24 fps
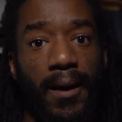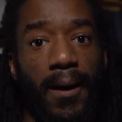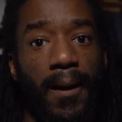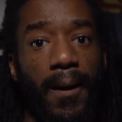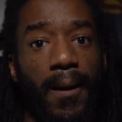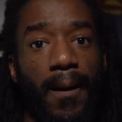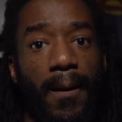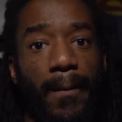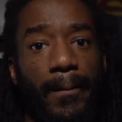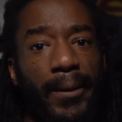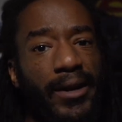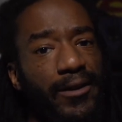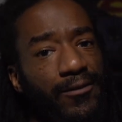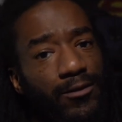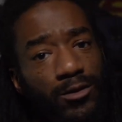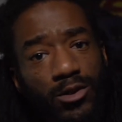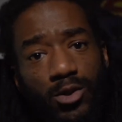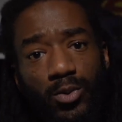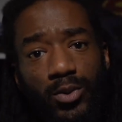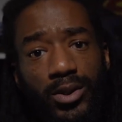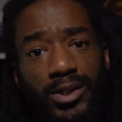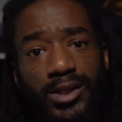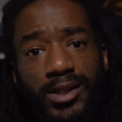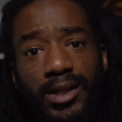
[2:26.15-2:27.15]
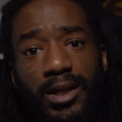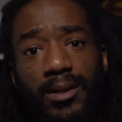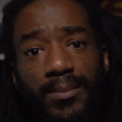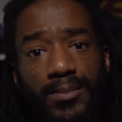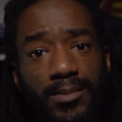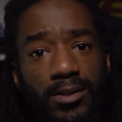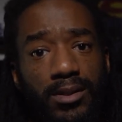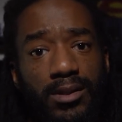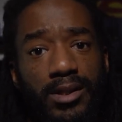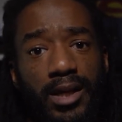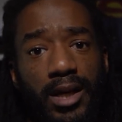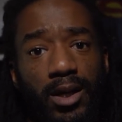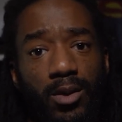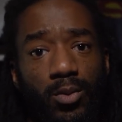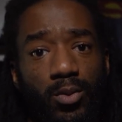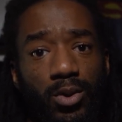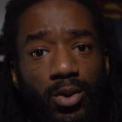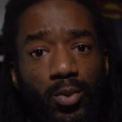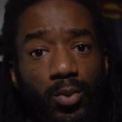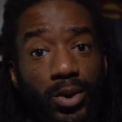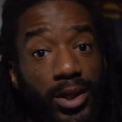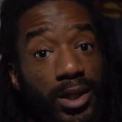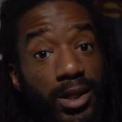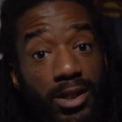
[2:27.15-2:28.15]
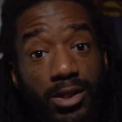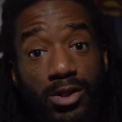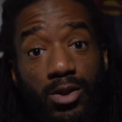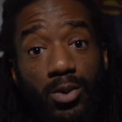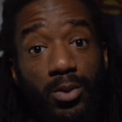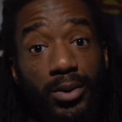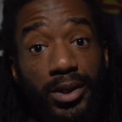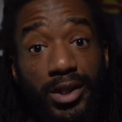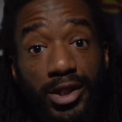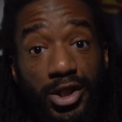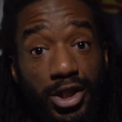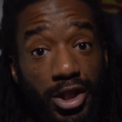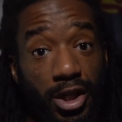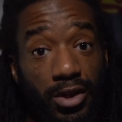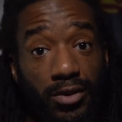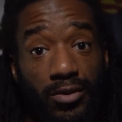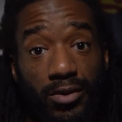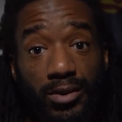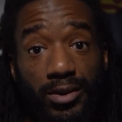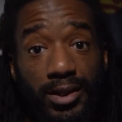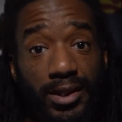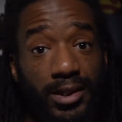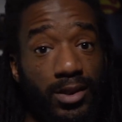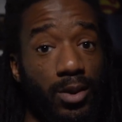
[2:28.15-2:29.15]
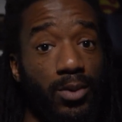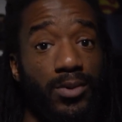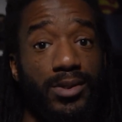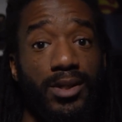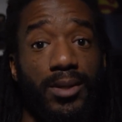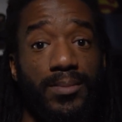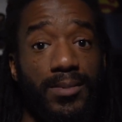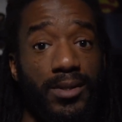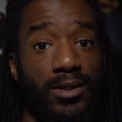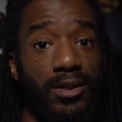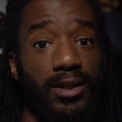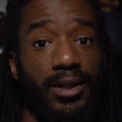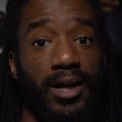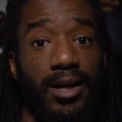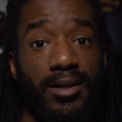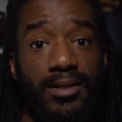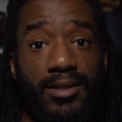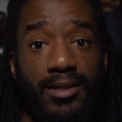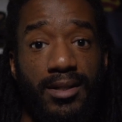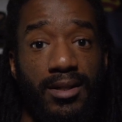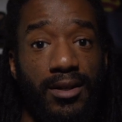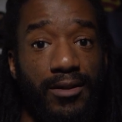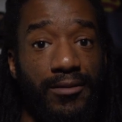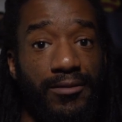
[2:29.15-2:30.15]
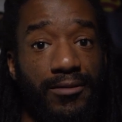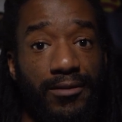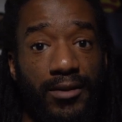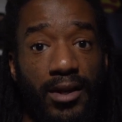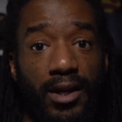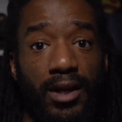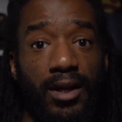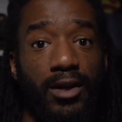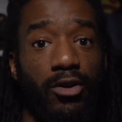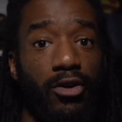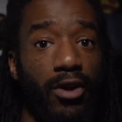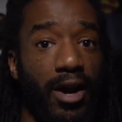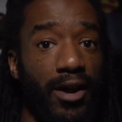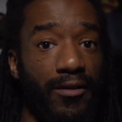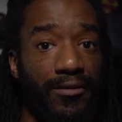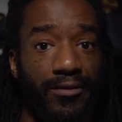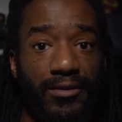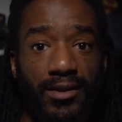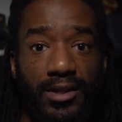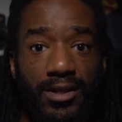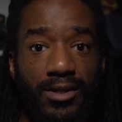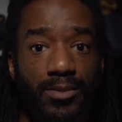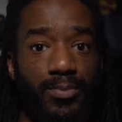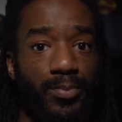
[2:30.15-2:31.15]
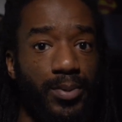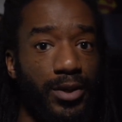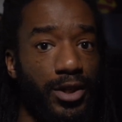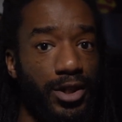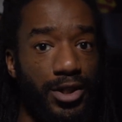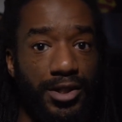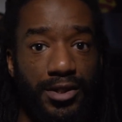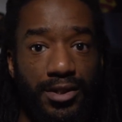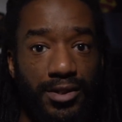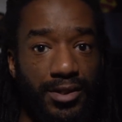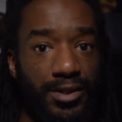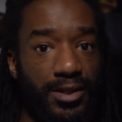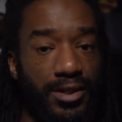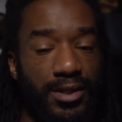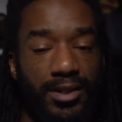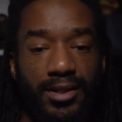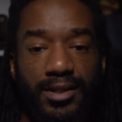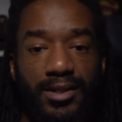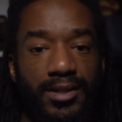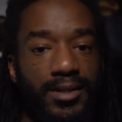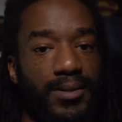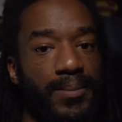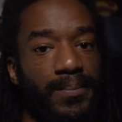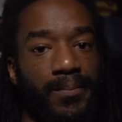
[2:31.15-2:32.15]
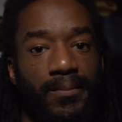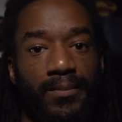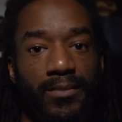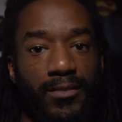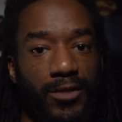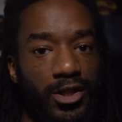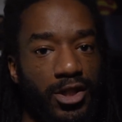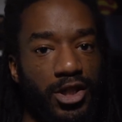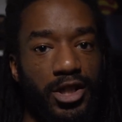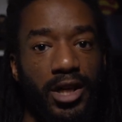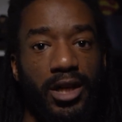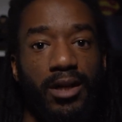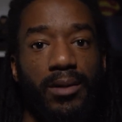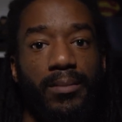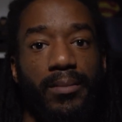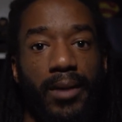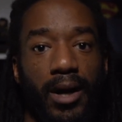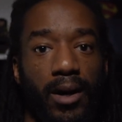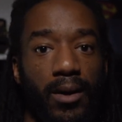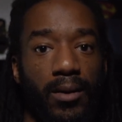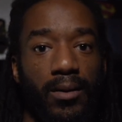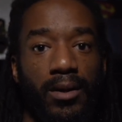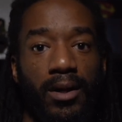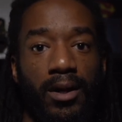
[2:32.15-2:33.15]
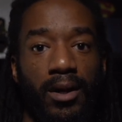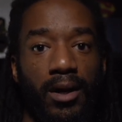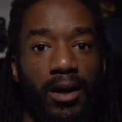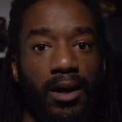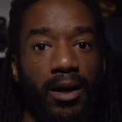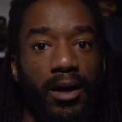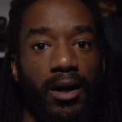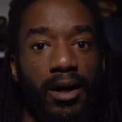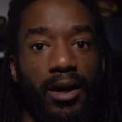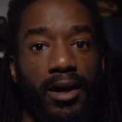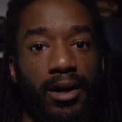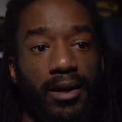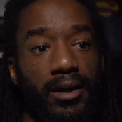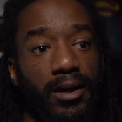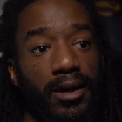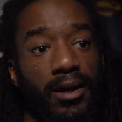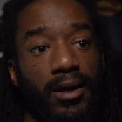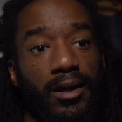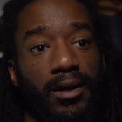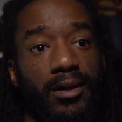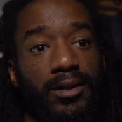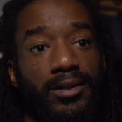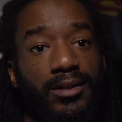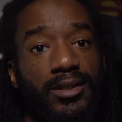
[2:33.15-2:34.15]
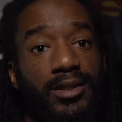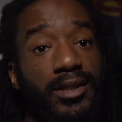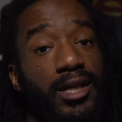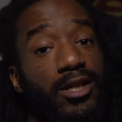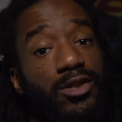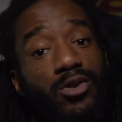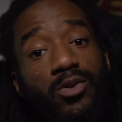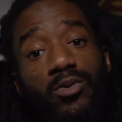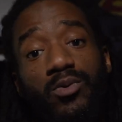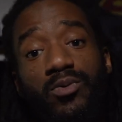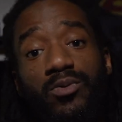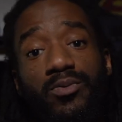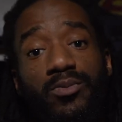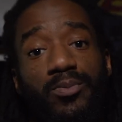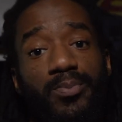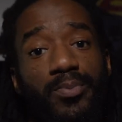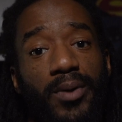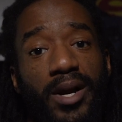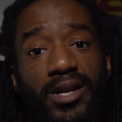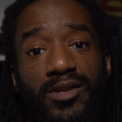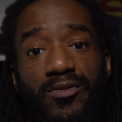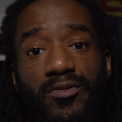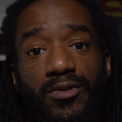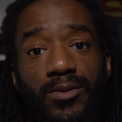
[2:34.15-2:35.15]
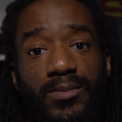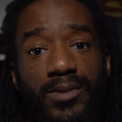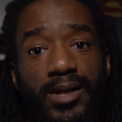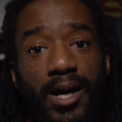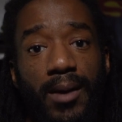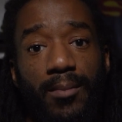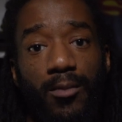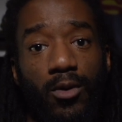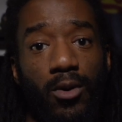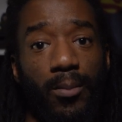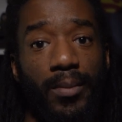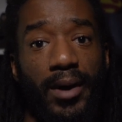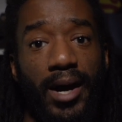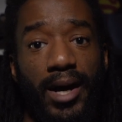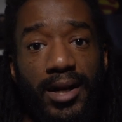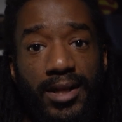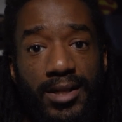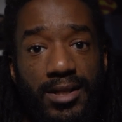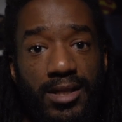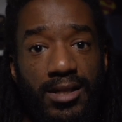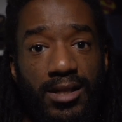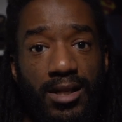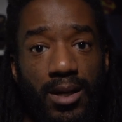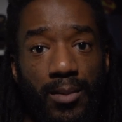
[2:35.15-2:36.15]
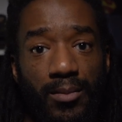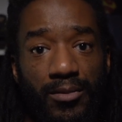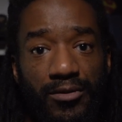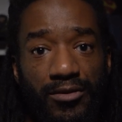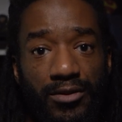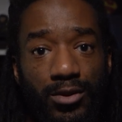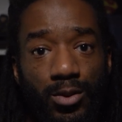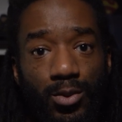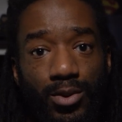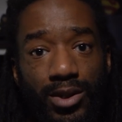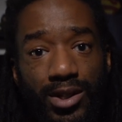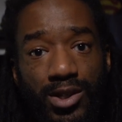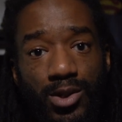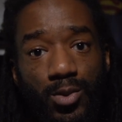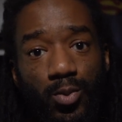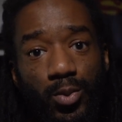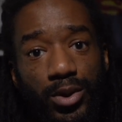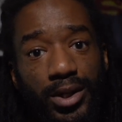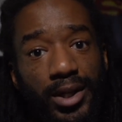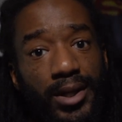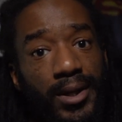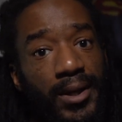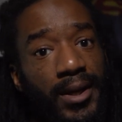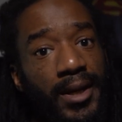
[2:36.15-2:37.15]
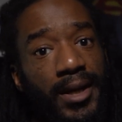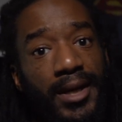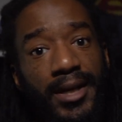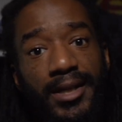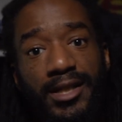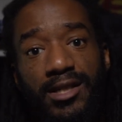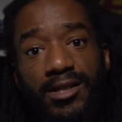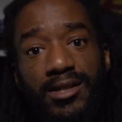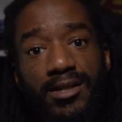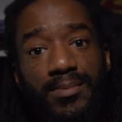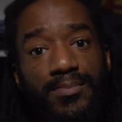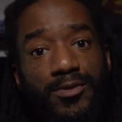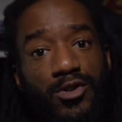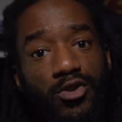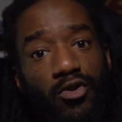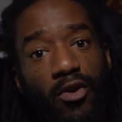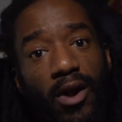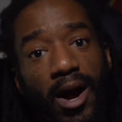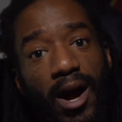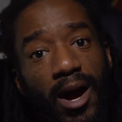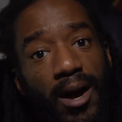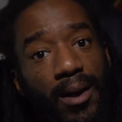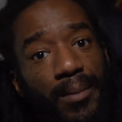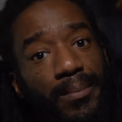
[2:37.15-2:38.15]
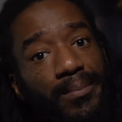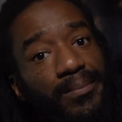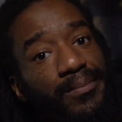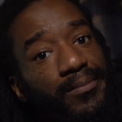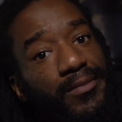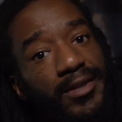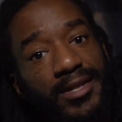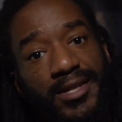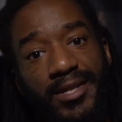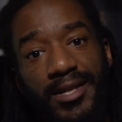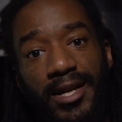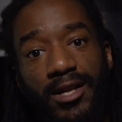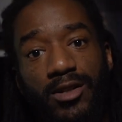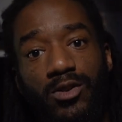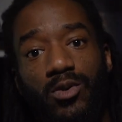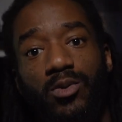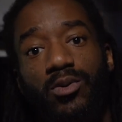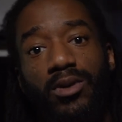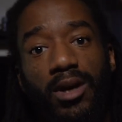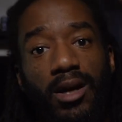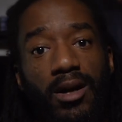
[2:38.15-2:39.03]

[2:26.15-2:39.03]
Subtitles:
And if you just want to stay up to date with what he's doing in general, he's always up to a lot of stuff, graphics, pictures, just check him out. And stay tuned. Prise Films got more behind the scenes coming for you this week. Just subscribe and stay tuned,